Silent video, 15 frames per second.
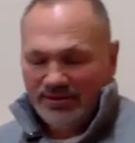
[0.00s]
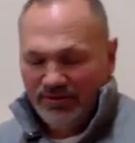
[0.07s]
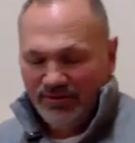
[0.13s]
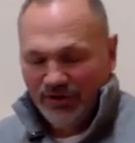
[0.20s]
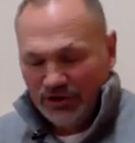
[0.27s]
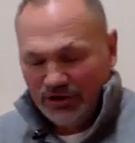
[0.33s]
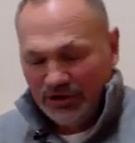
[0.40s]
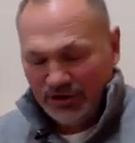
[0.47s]

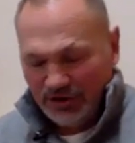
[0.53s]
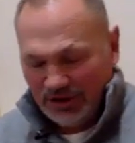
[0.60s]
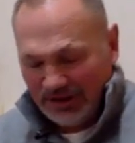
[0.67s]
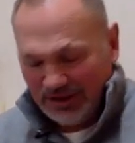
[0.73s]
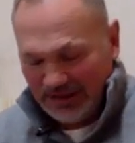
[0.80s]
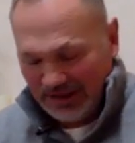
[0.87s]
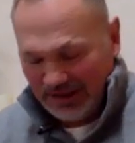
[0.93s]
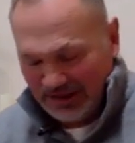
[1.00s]
Verse
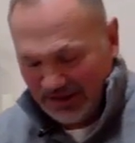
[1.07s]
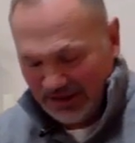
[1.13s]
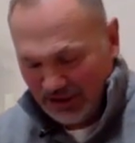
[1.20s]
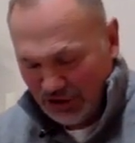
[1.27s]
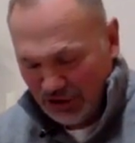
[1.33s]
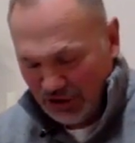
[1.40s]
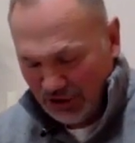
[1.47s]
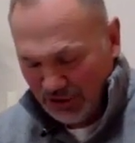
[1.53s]
13 says, the
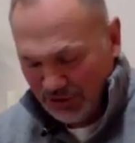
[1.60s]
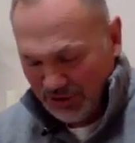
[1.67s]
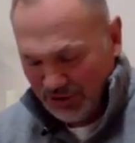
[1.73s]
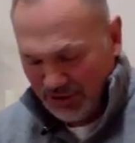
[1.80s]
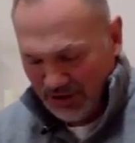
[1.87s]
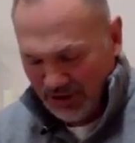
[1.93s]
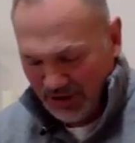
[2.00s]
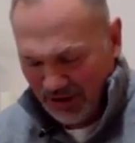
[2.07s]

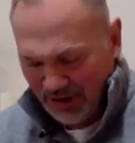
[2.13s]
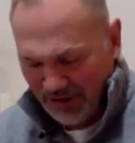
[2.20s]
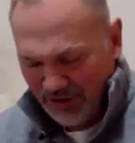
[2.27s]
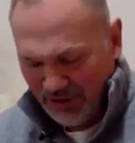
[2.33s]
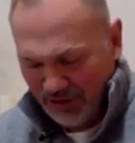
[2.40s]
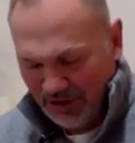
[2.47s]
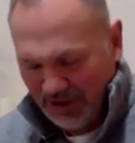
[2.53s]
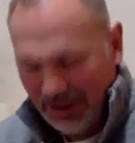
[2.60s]
children of
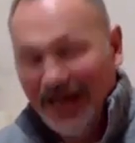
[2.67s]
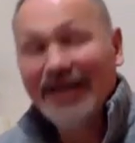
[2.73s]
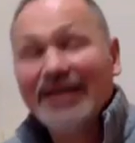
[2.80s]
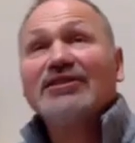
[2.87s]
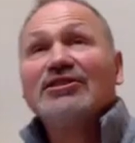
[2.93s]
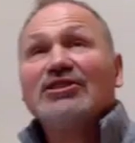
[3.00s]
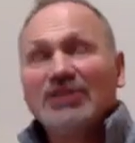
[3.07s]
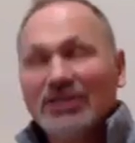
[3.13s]
your
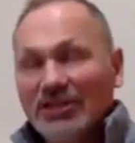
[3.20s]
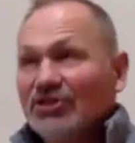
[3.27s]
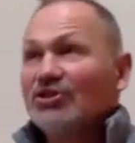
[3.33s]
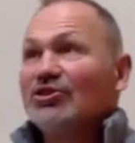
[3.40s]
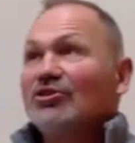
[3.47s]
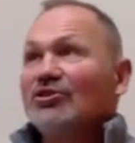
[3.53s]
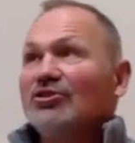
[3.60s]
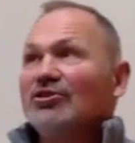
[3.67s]
elect
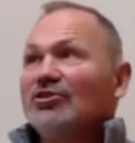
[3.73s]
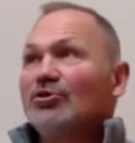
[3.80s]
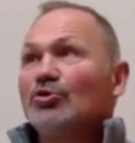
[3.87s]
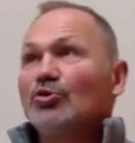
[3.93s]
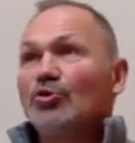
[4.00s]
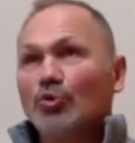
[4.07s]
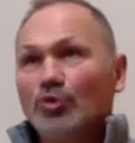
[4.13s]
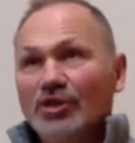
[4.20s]
sister
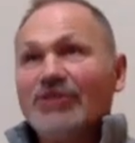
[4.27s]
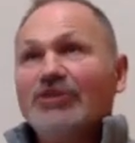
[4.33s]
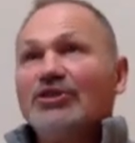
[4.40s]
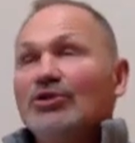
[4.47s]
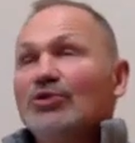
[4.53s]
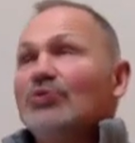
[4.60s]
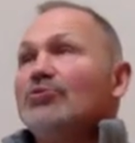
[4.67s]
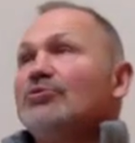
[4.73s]
greet
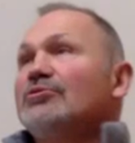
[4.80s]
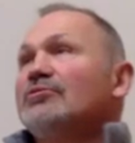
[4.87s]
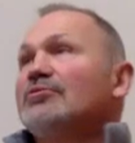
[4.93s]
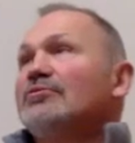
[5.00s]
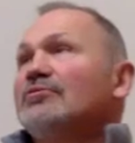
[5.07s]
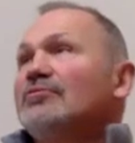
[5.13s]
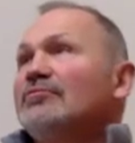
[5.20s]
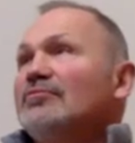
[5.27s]
you.
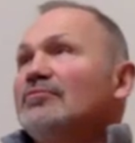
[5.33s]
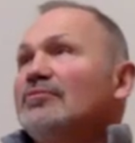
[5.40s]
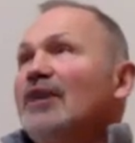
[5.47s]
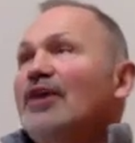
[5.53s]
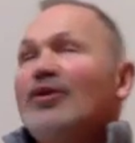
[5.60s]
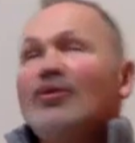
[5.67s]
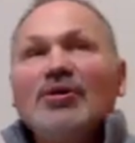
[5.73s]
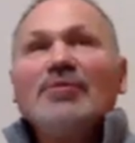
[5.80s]

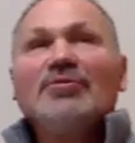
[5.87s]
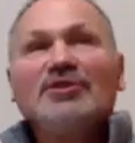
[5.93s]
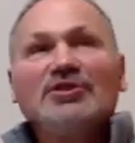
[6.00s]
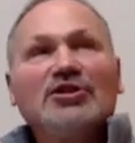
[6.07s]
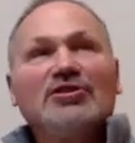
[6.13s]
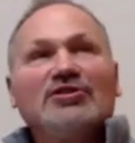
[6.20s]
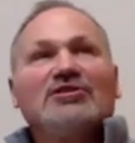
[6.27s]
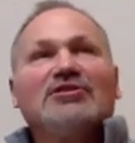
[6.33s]
Other people in the
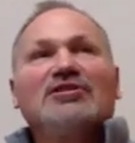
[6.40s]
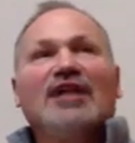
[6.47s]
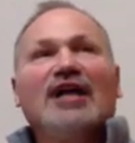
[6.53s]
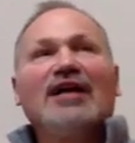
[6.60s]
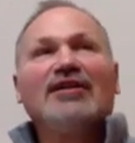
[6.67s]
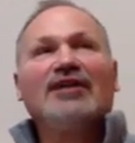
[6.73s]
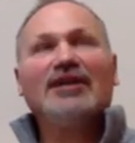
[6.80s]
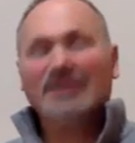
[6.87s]
church, it's a
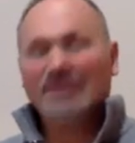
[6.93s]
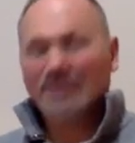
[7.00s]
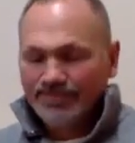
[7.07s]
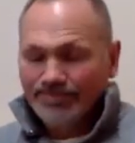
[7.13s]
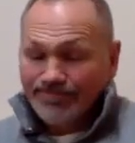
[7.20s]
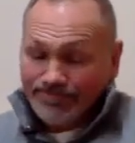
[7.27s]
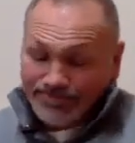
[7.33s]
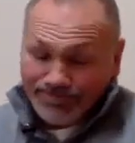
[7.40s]
lot like
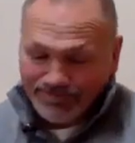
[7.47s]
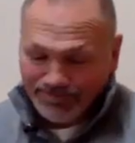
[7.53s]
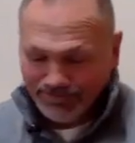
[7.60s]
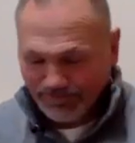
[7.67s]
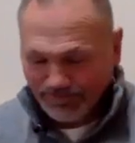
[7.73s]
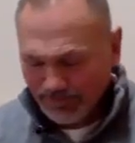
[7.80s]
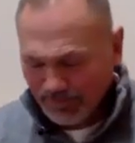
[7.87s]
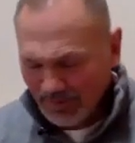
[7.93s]

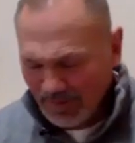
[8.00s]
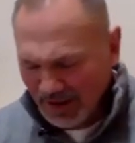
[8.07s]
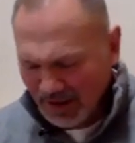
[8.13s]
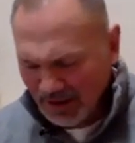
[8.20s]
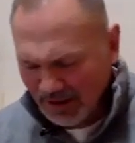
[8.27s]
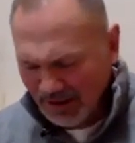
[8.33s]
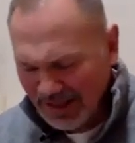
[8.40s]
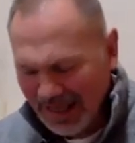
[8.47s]

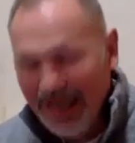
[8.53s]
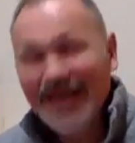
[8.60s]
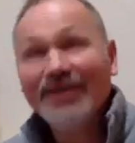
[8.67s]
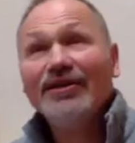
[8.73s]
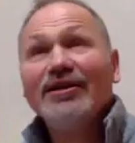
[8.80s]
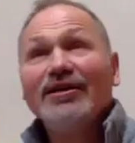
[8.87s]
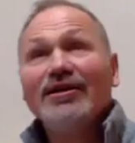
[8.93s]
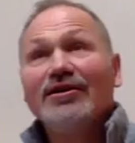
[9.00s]
the
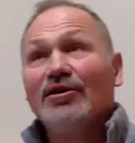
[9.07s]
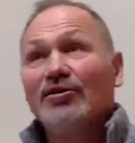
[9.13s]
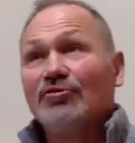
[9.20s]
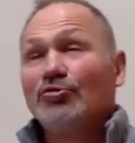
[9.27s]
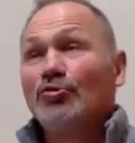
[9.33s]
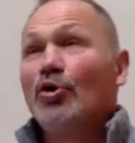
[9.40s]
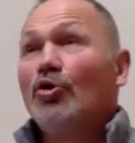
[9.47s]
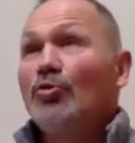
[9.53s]
ending of
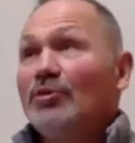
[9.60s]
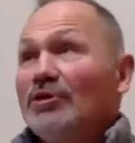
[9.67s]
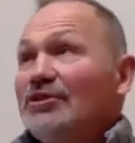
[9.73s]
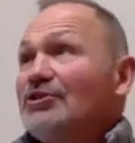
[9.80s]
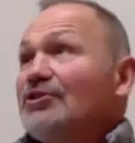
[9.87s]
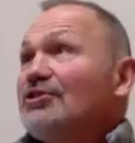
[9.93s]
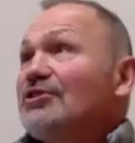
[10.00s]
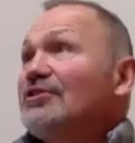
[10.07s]

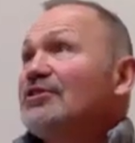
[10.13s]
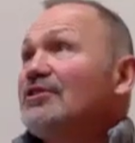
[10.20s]
Romans.